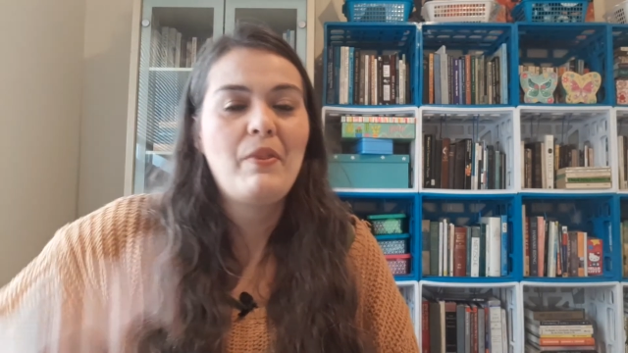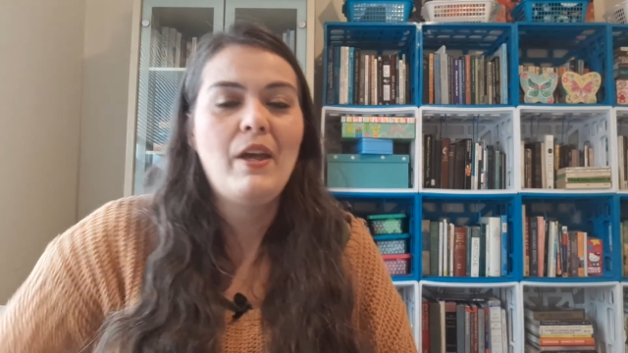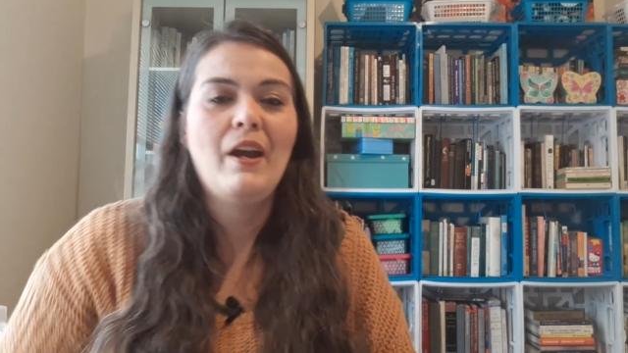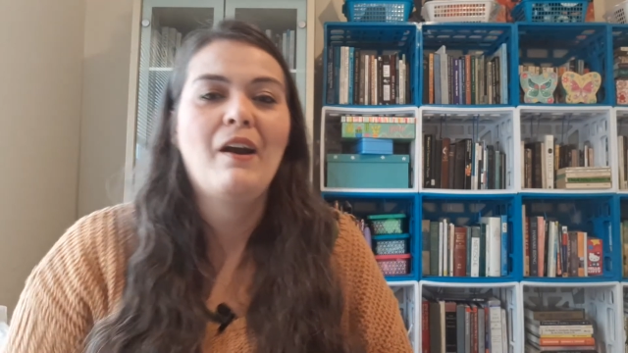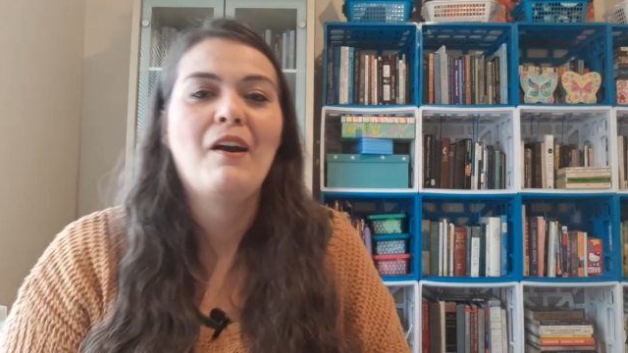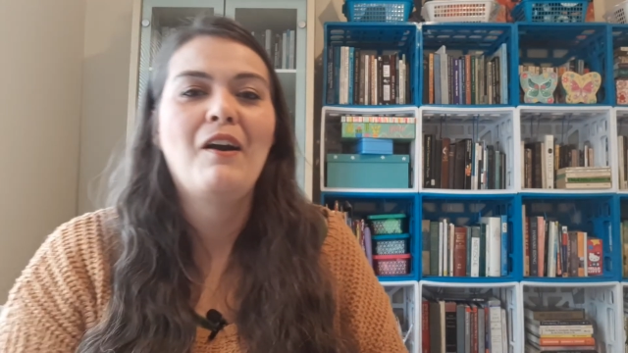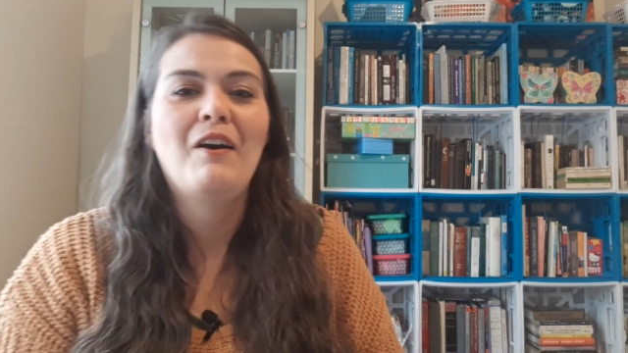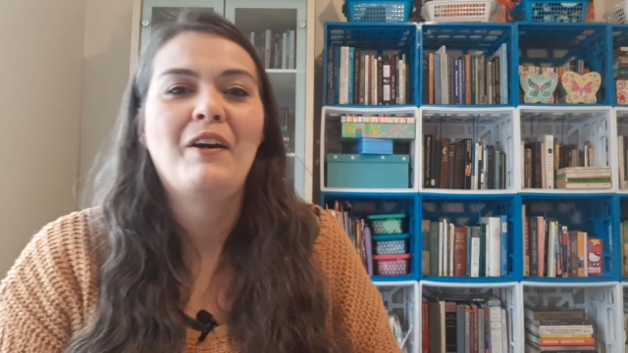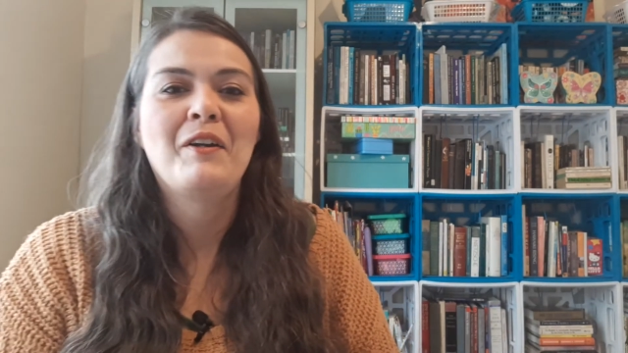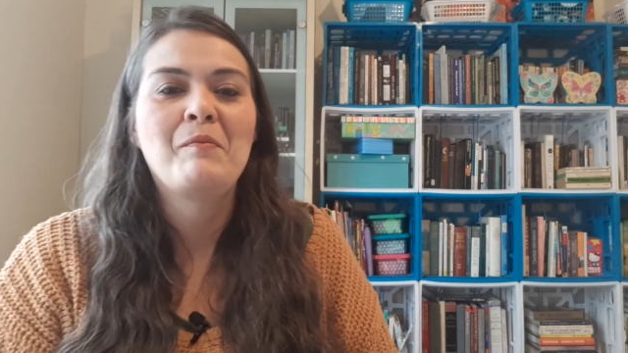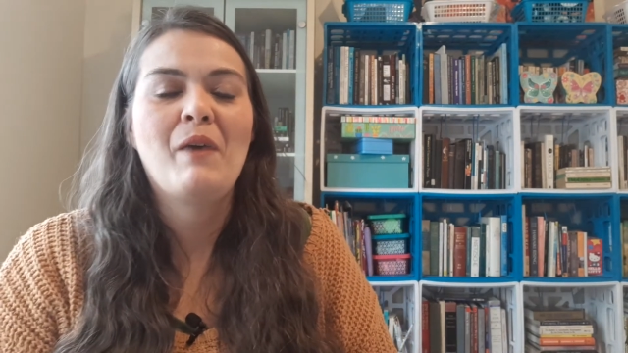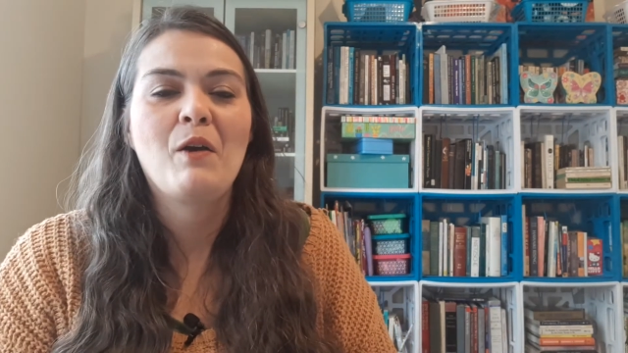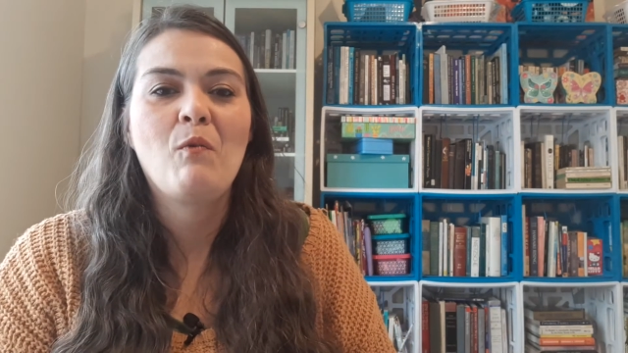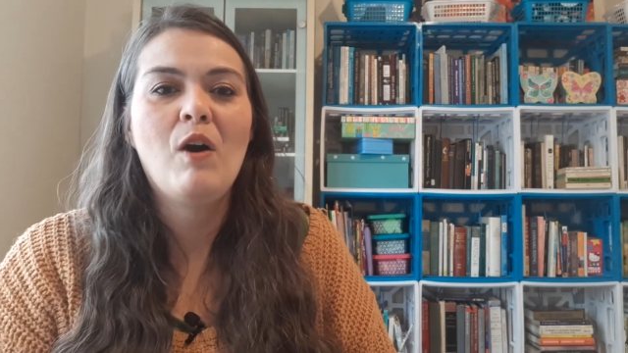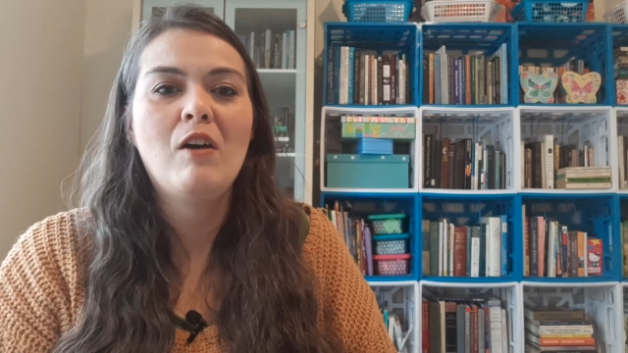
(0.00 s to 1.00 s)
there on
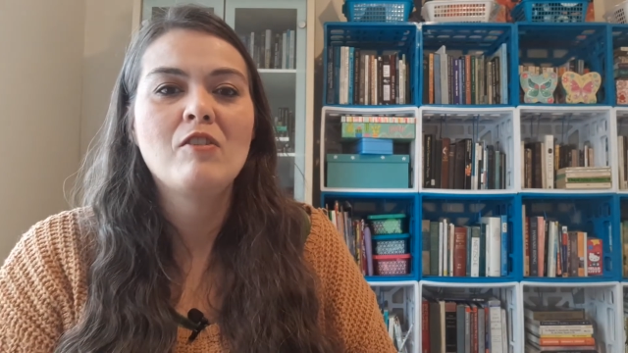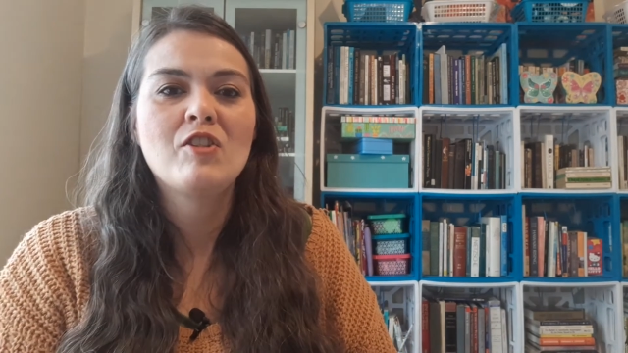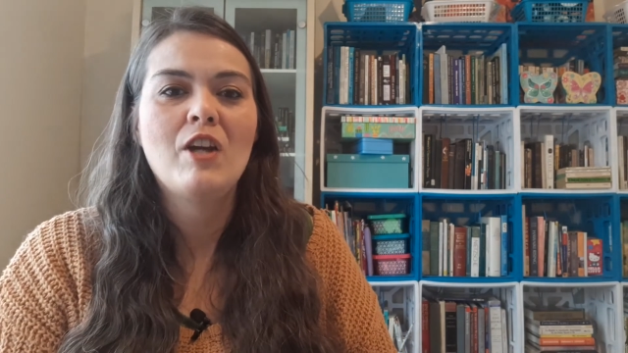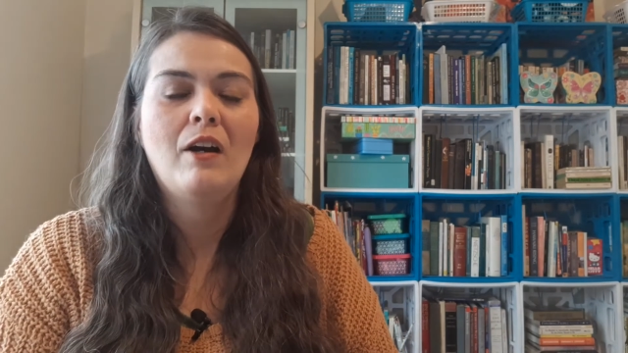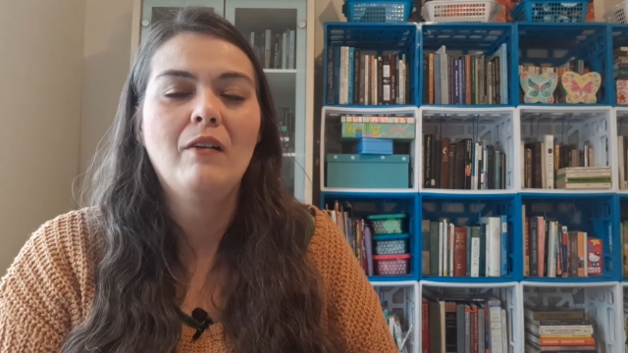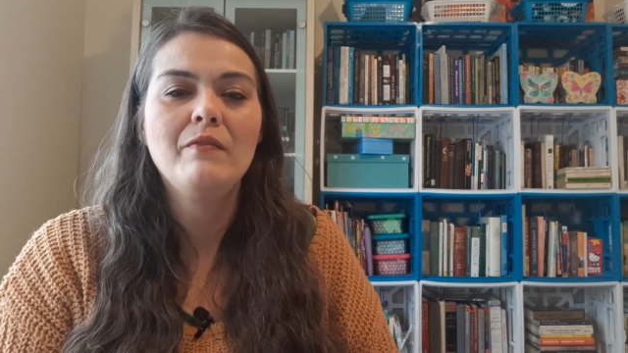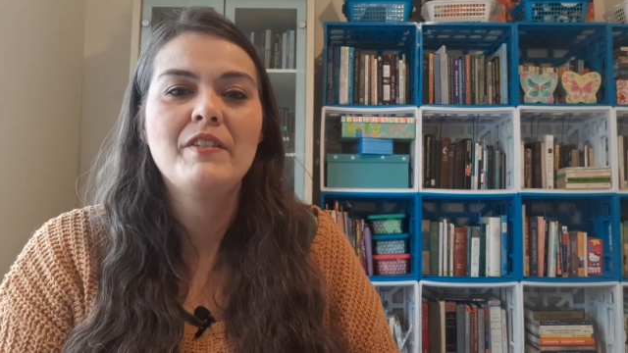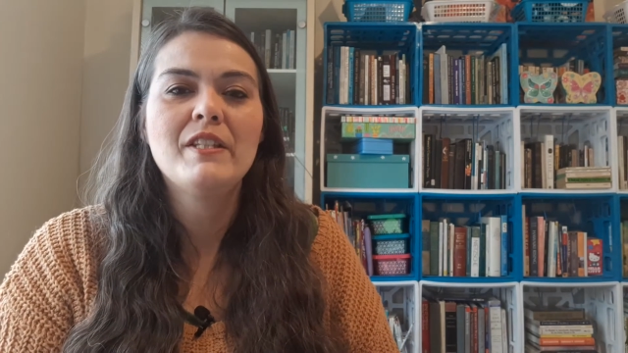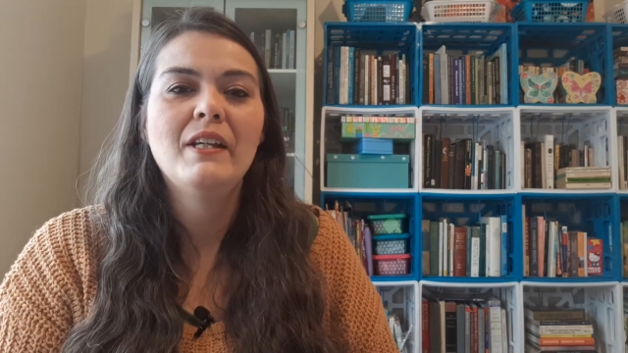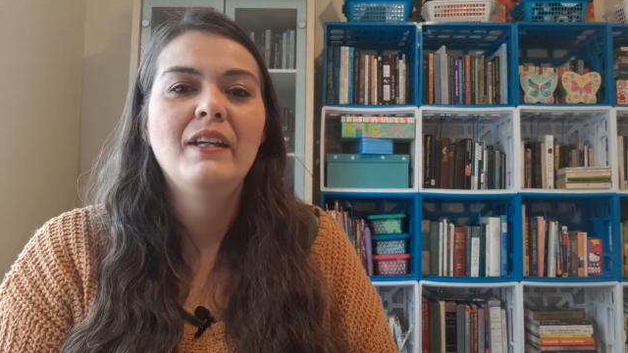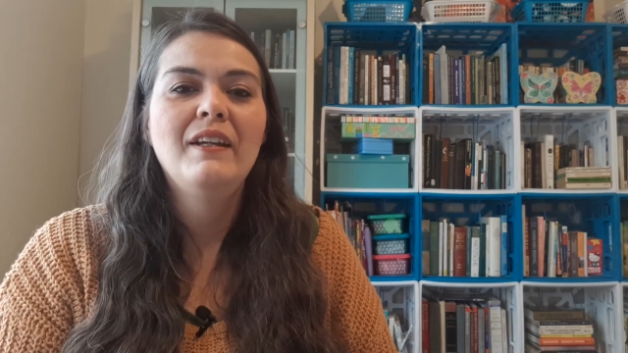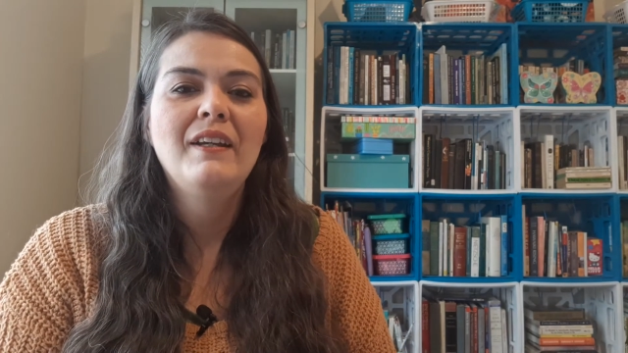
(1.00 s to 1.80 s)
my wall shelves,